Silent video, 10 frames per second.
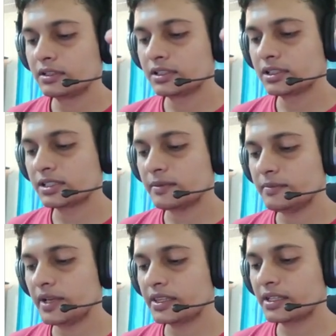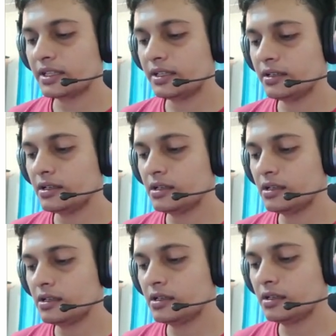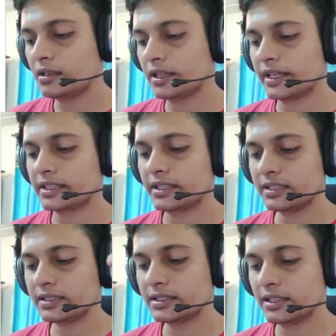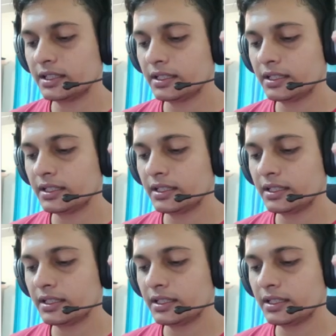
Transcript: sum method like this.